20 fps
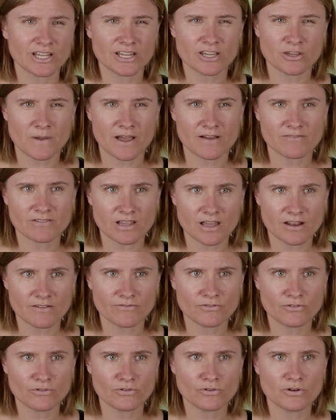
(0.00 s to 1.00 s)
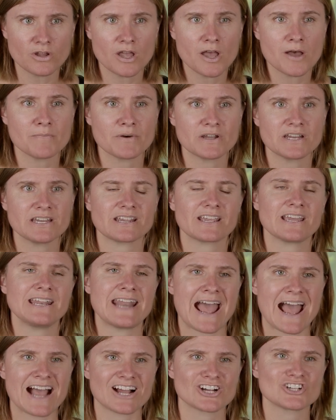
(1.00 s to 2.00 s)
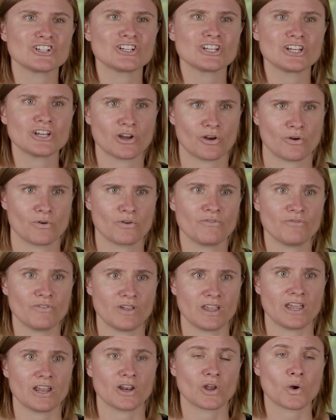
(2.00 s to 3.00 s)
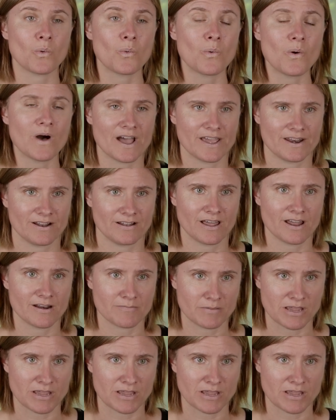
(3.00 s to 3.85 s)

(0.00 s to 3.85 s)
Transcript: like you have a lot of food, but it can actually go to feed quite a lot of